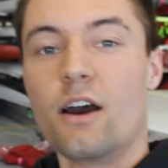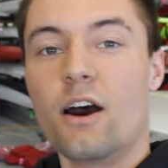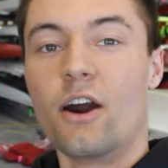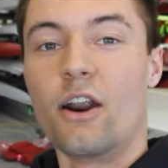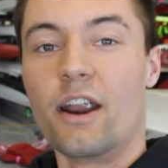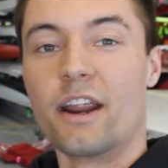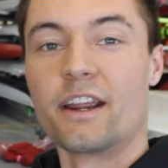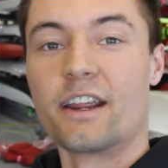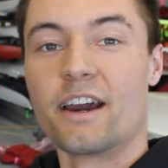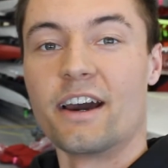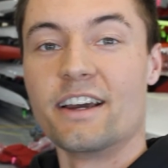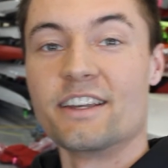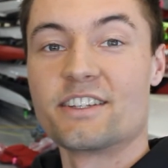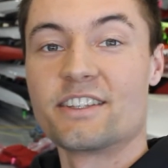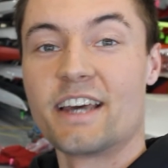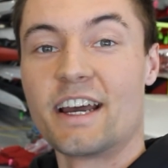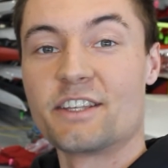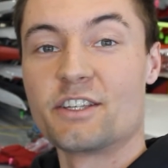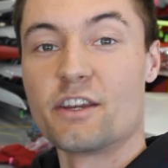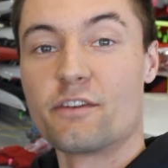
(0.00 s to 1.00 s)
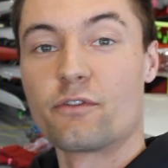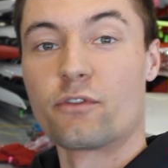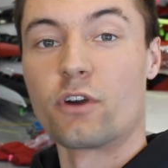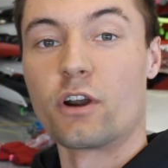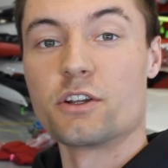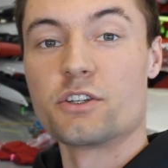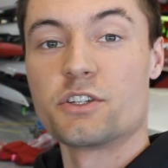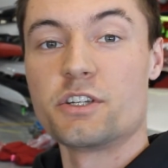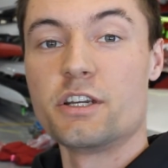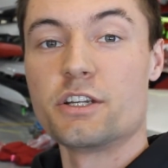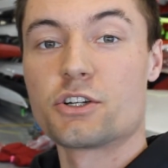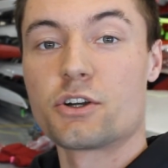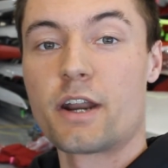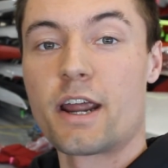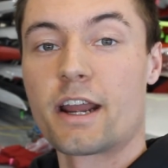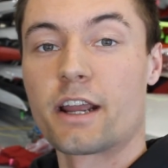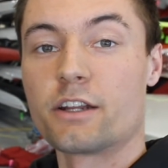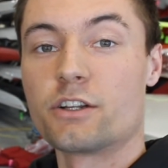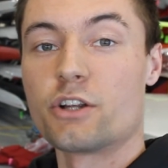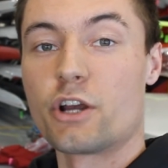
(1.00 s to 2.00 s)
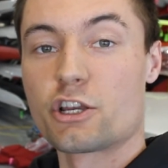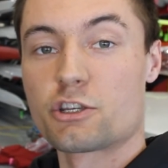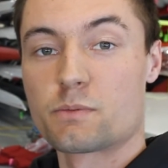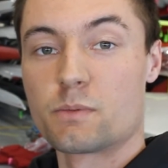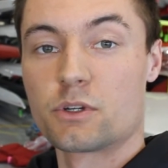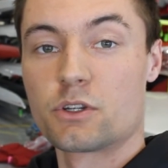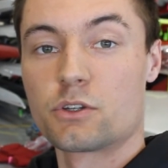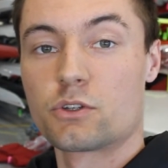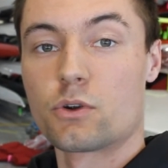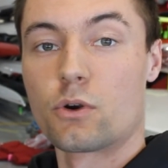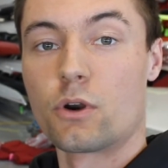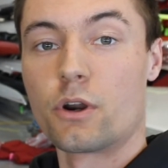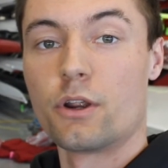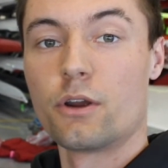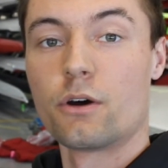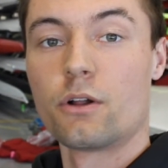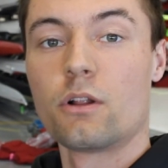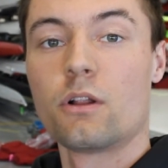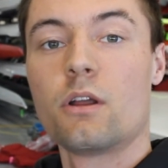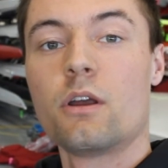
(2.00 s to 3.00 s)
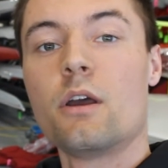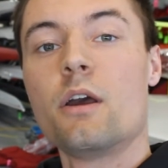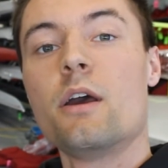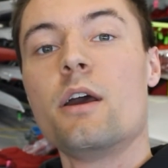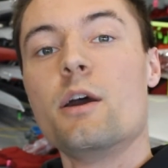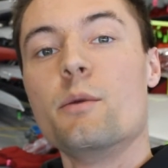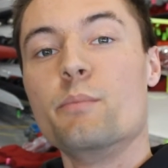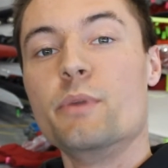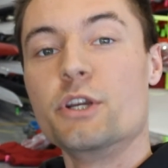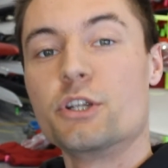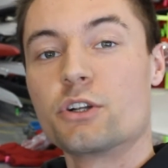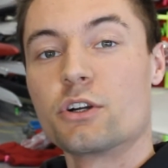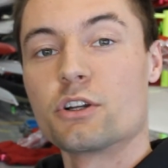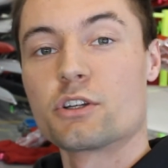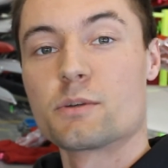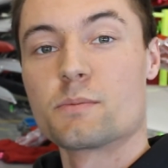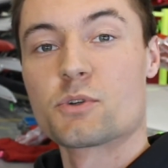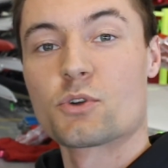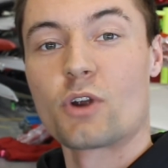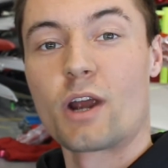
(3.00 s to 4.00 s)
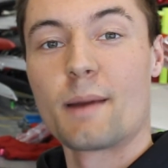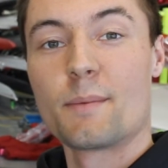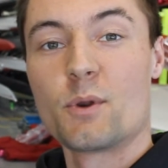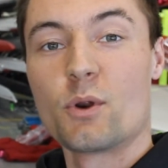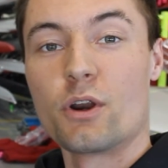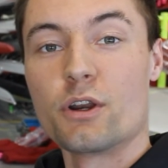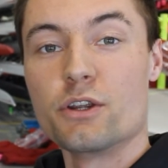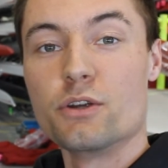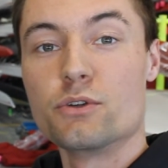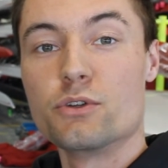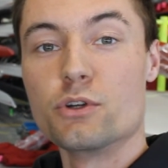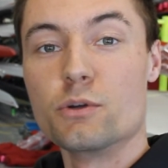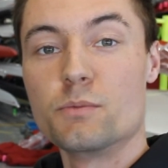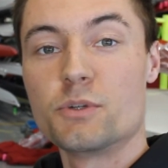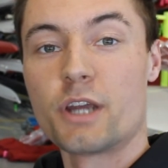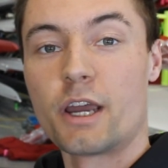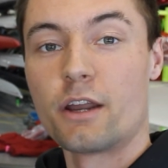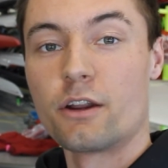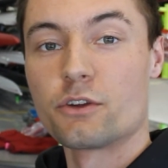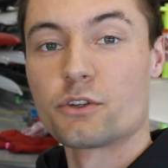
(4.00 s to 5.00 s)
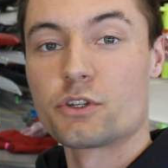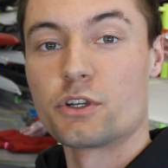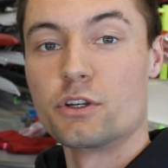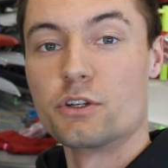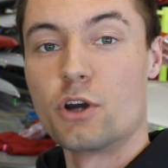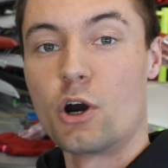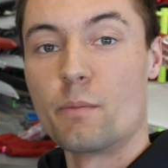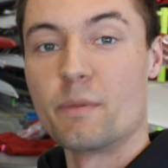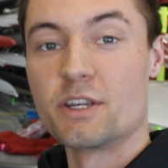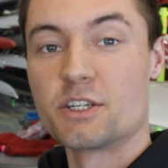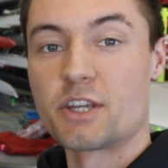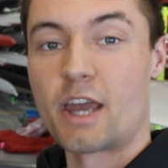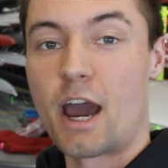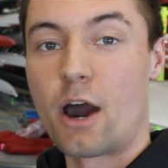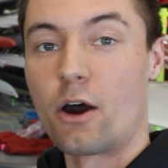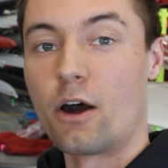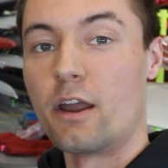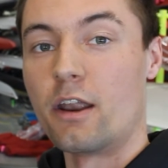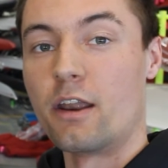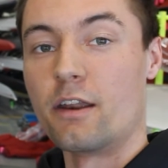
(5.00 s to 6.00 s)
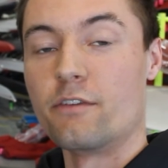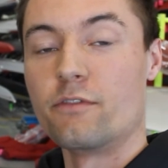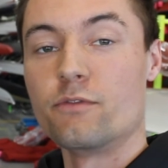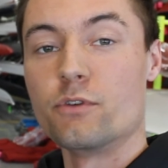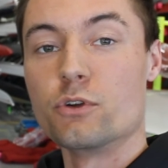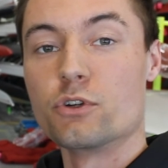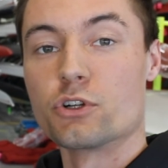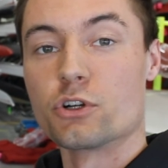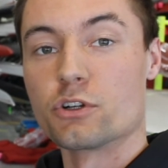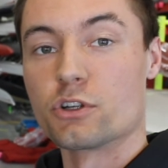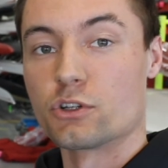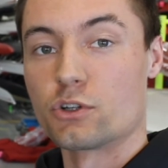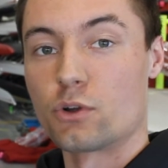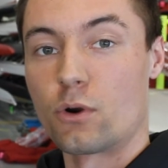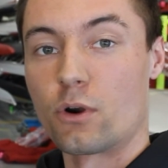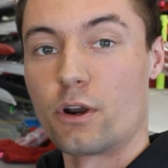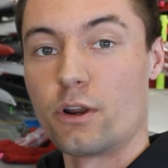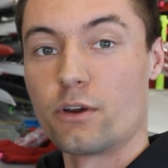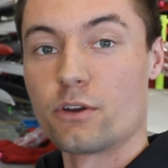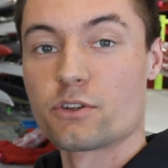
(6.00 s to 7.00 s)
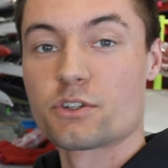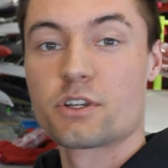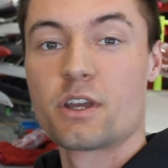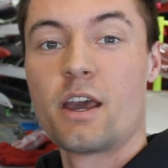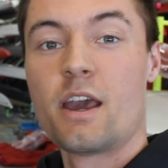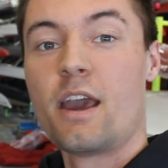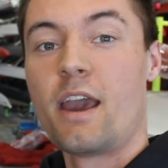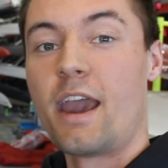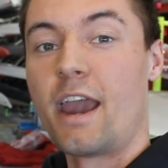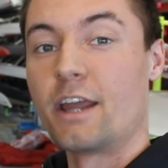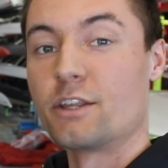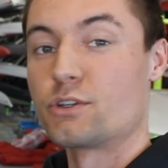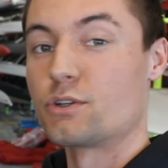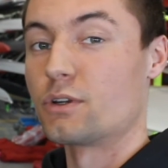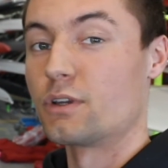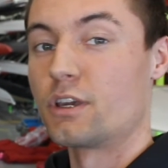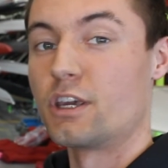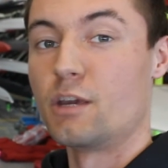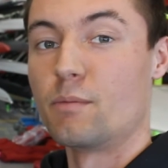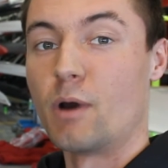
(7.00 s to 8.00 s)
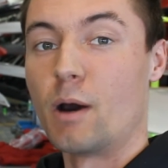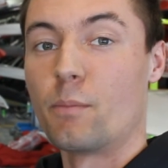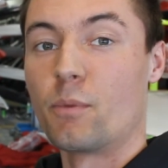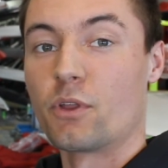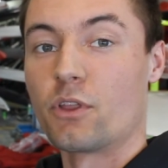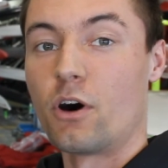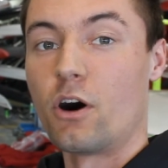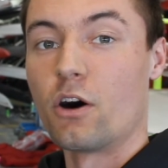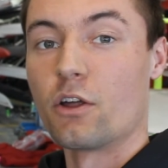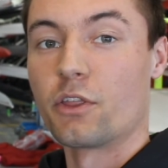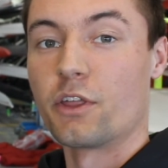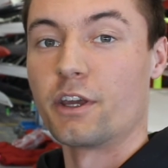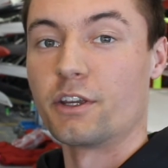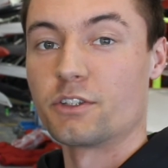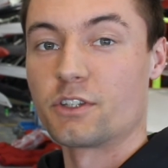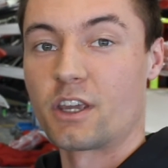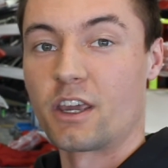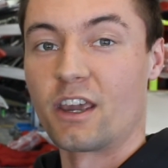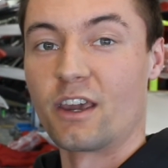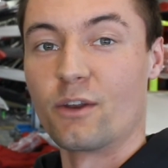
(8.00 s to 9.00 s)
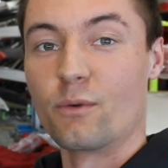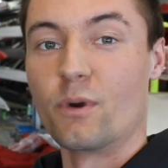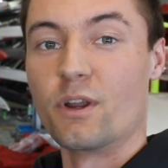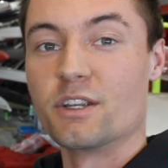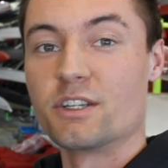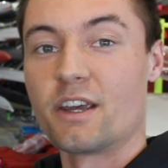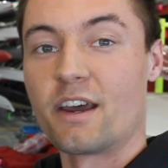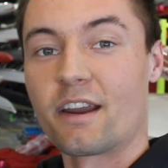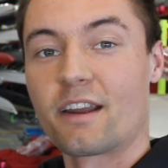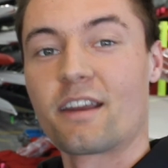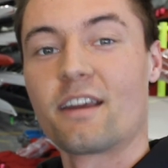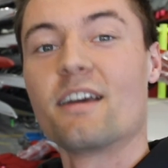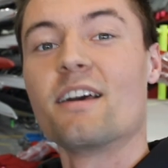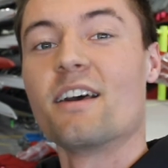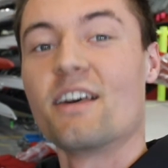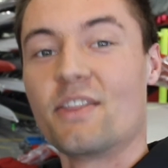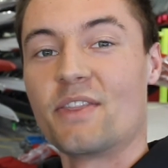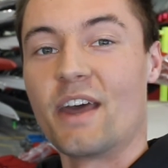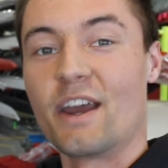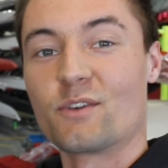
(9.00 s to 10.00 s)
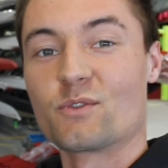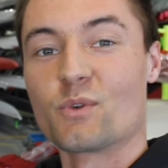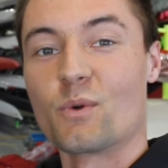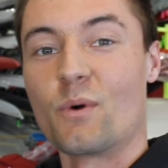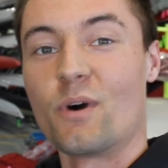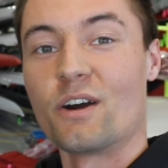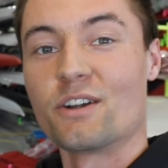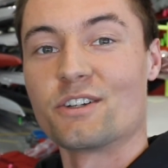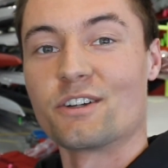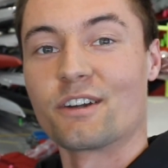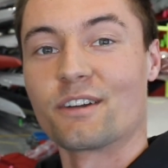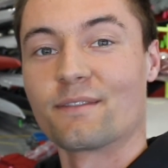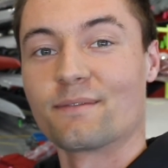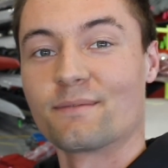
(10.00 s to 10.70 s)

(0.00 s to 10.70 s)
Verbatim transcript: All right, guys, that's it for our seat track adjustment tutorial. Be sure to subscribe to our YouTube channel so you don't miss out on any future tutorials and so you can keep up with all things King and WinTech. Thanks for watching.